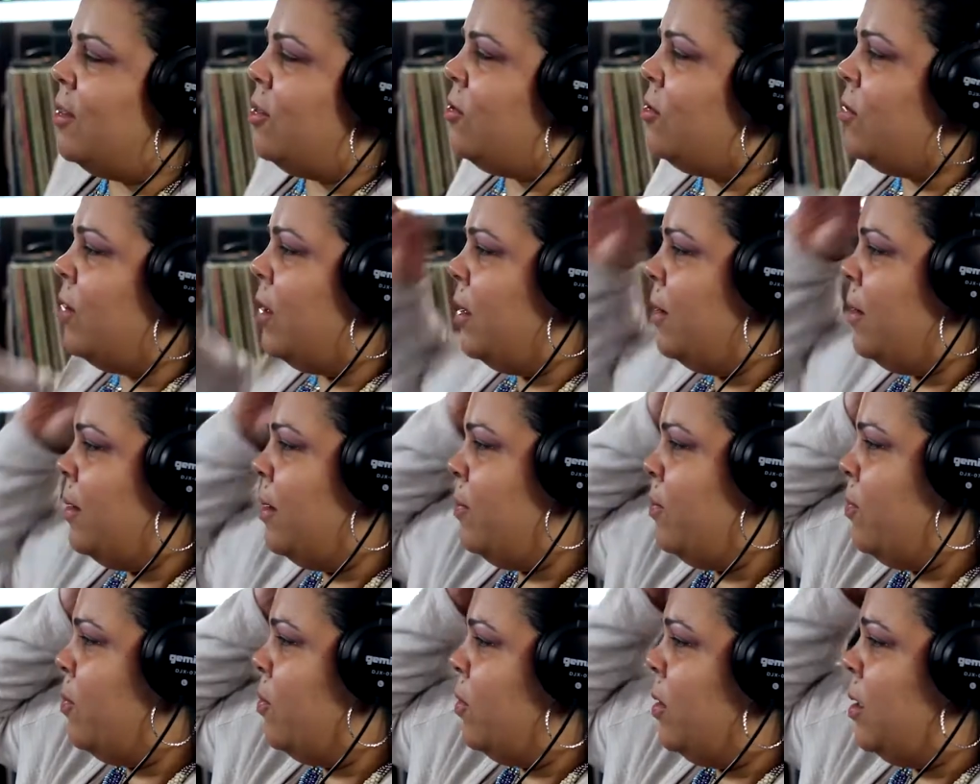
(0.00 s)

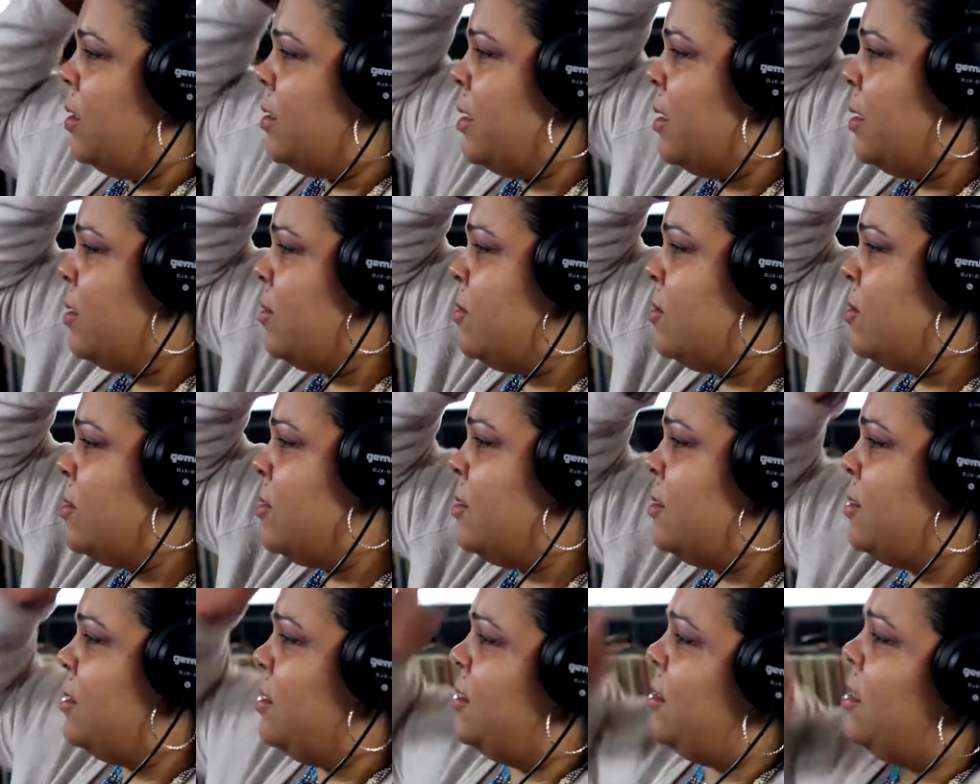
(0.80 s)
3
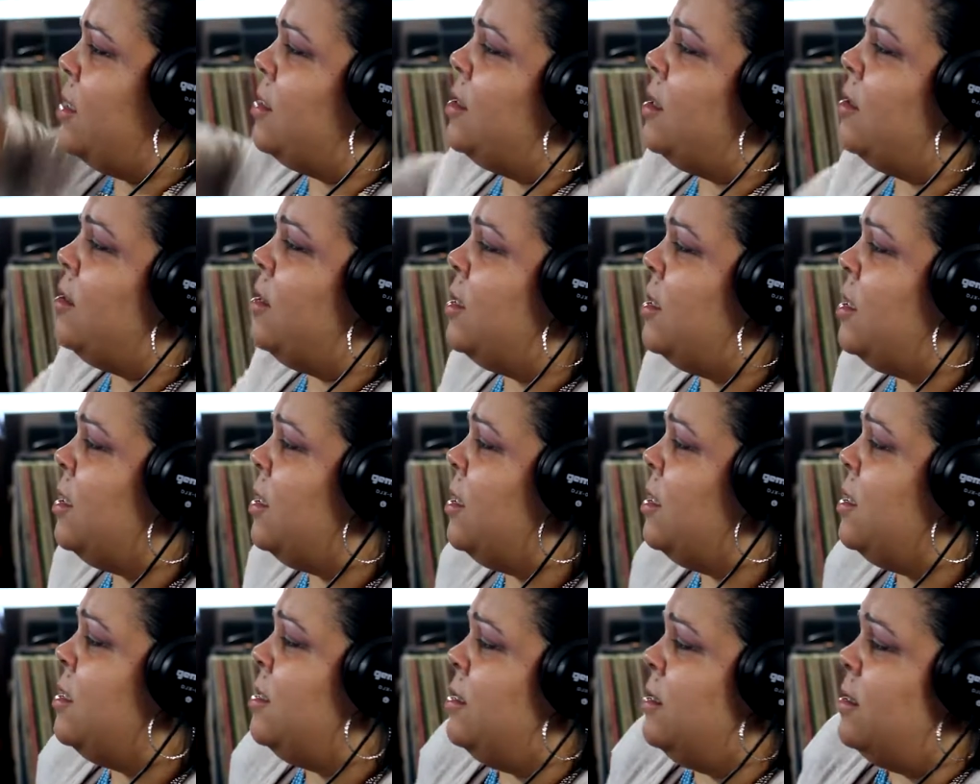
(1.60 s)
ponytails, because that's how they
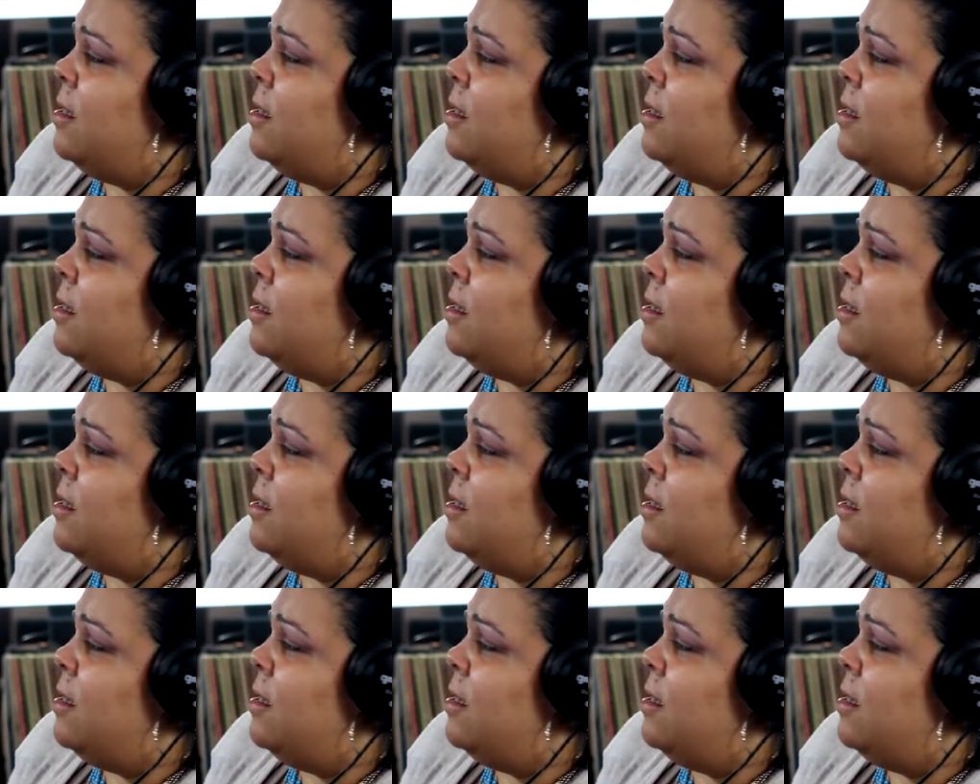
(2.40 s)
did it